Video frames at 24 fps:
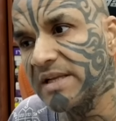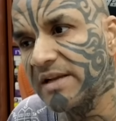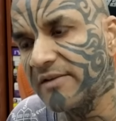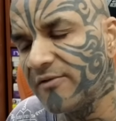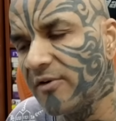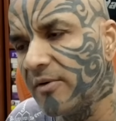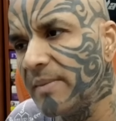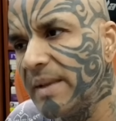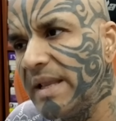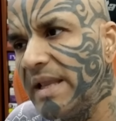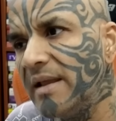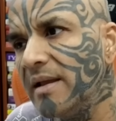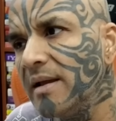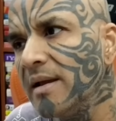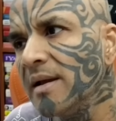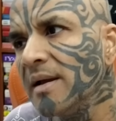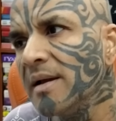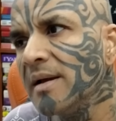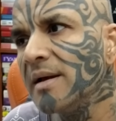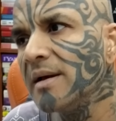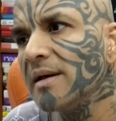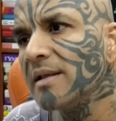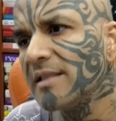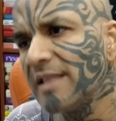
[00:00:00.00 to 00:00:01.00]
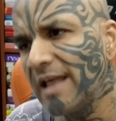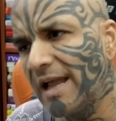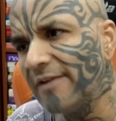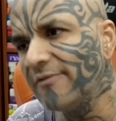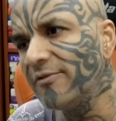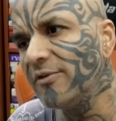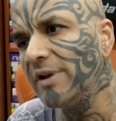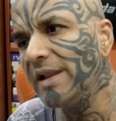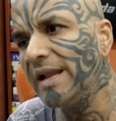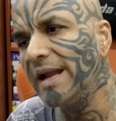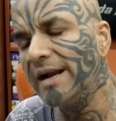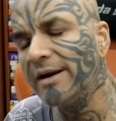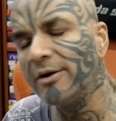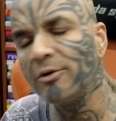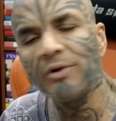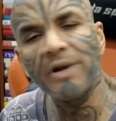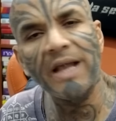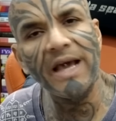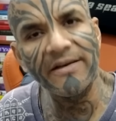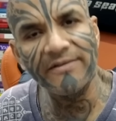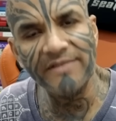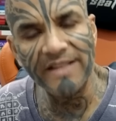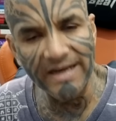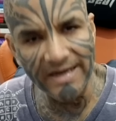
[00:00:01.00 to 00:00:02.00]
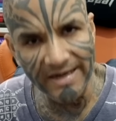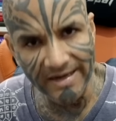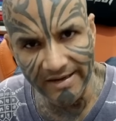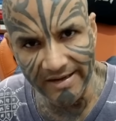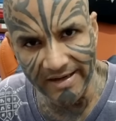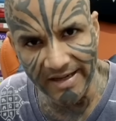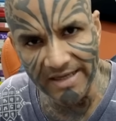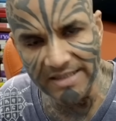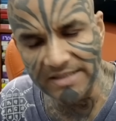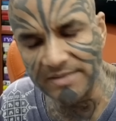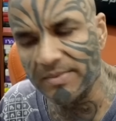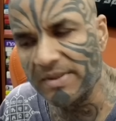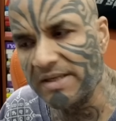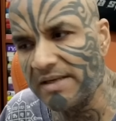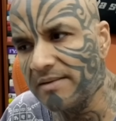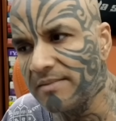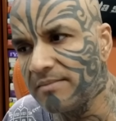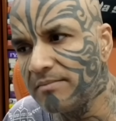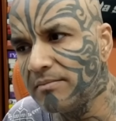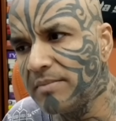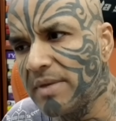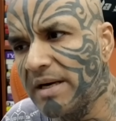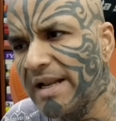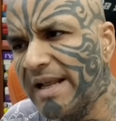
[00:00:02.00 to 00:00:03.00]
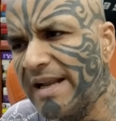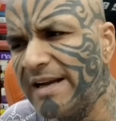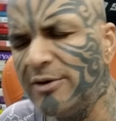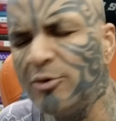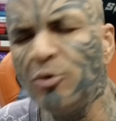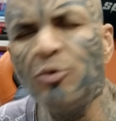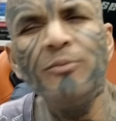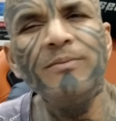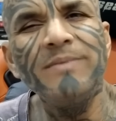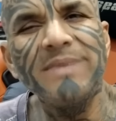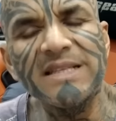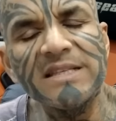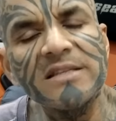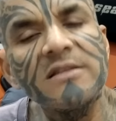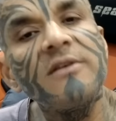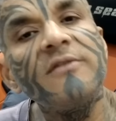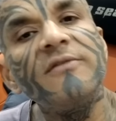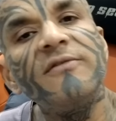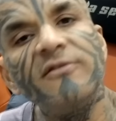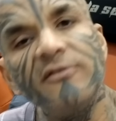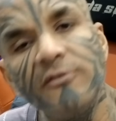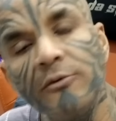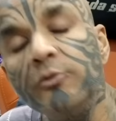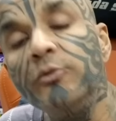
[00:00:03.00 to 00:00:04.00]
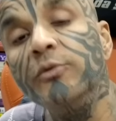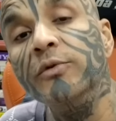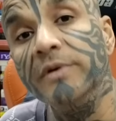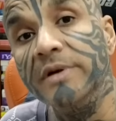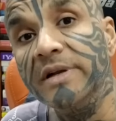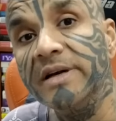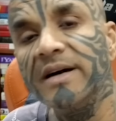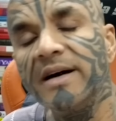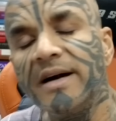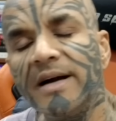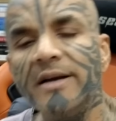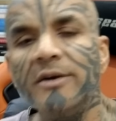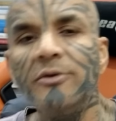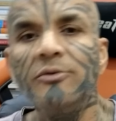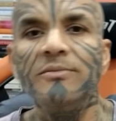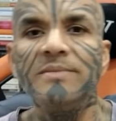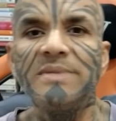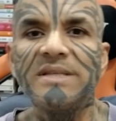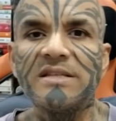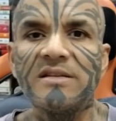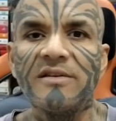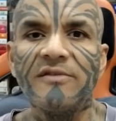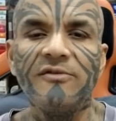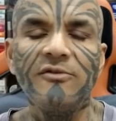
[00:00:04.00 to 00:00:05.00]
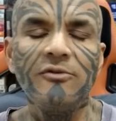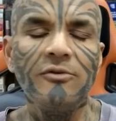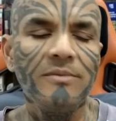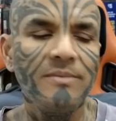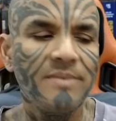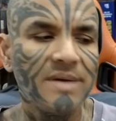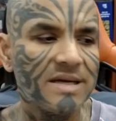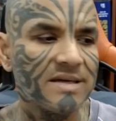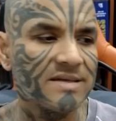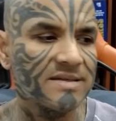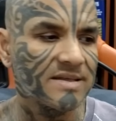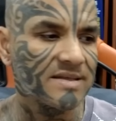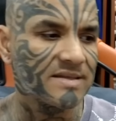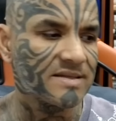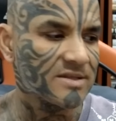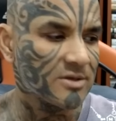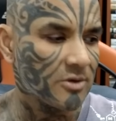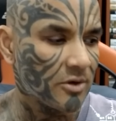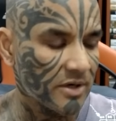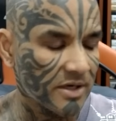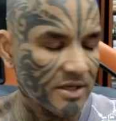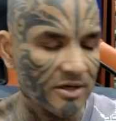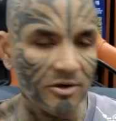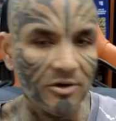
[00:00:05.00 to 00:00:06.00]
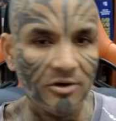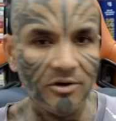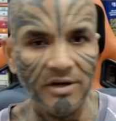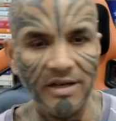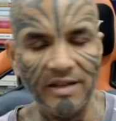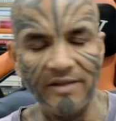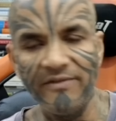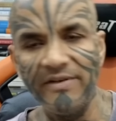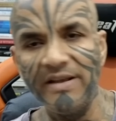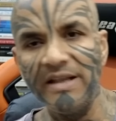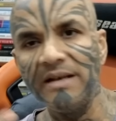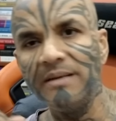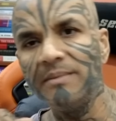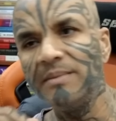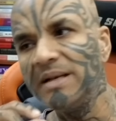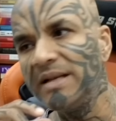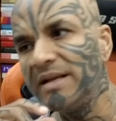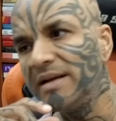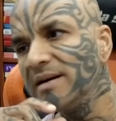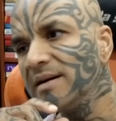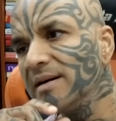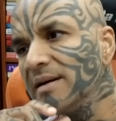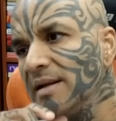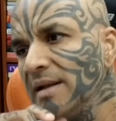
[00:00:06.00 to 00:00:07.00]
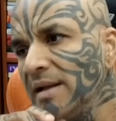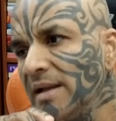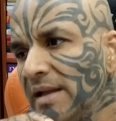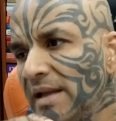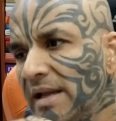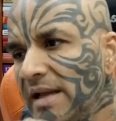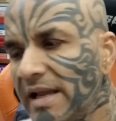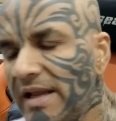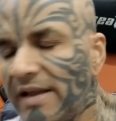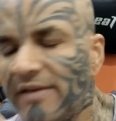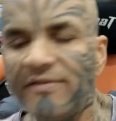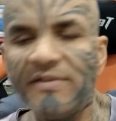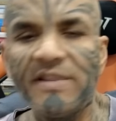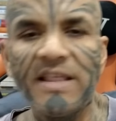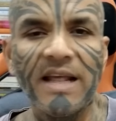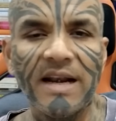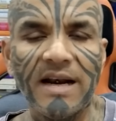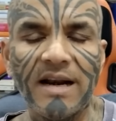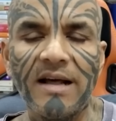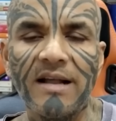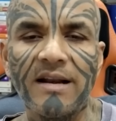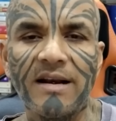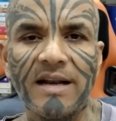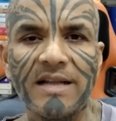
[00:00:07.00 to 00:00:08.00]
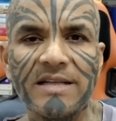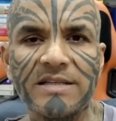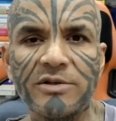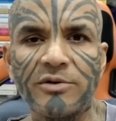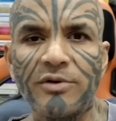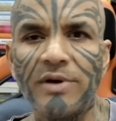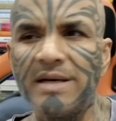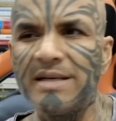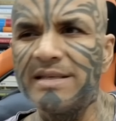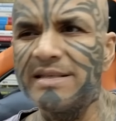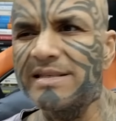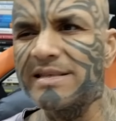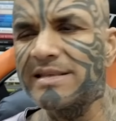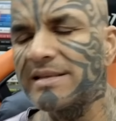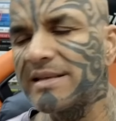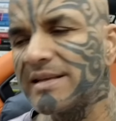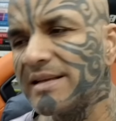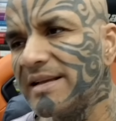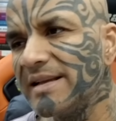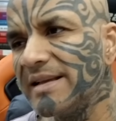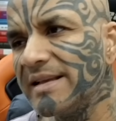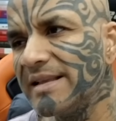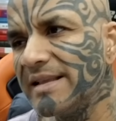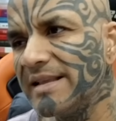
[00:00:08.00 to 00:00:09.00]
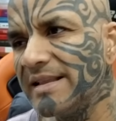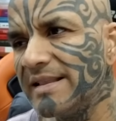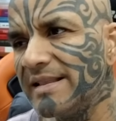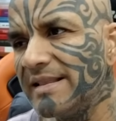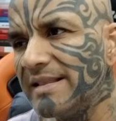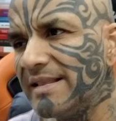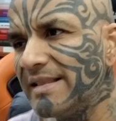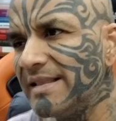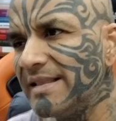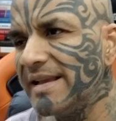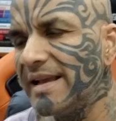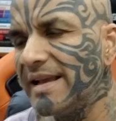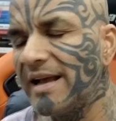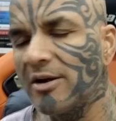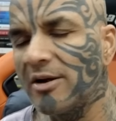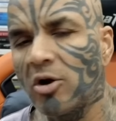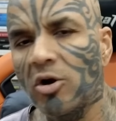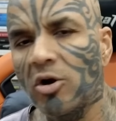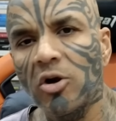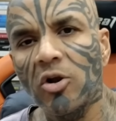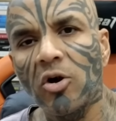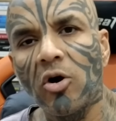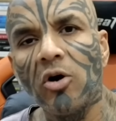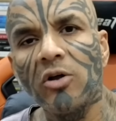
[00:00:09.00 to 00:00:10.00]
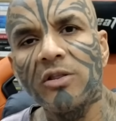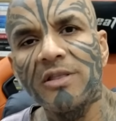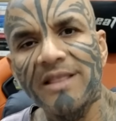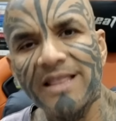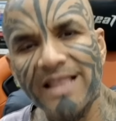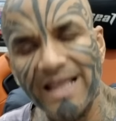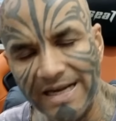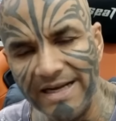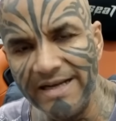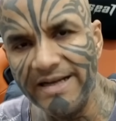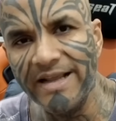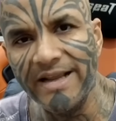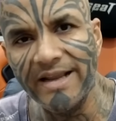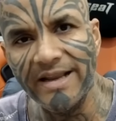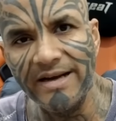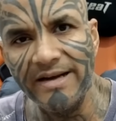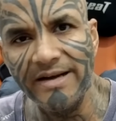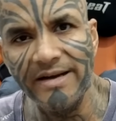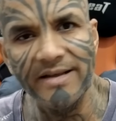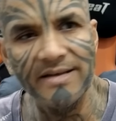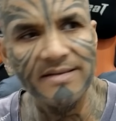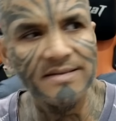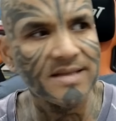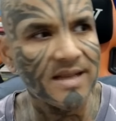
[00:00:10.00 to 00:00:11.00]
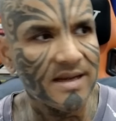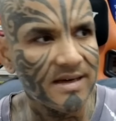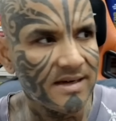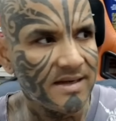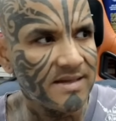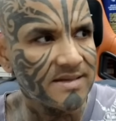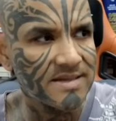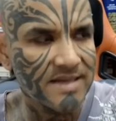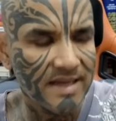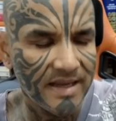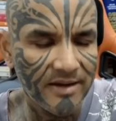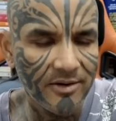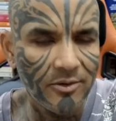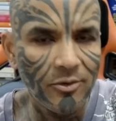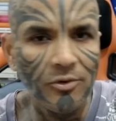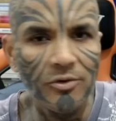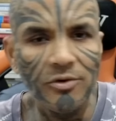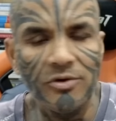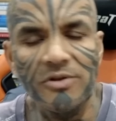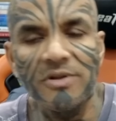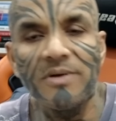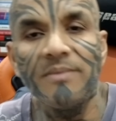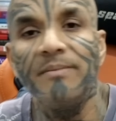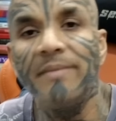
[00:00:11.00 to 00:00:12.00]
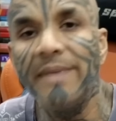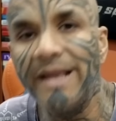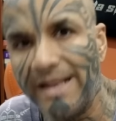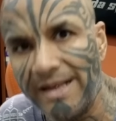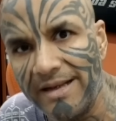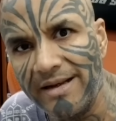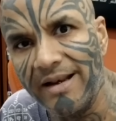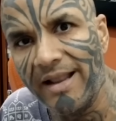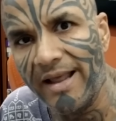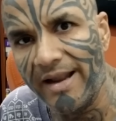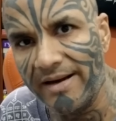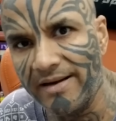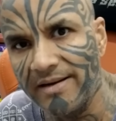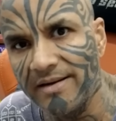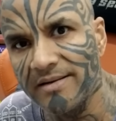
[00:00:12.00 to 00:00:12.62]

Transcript: For me, thankfully, I don't have that attachment, but I do miss the food. I do miss the food because it's not at all available here. If there are restaurants, they are not authentic Indians unless I go to the mainland.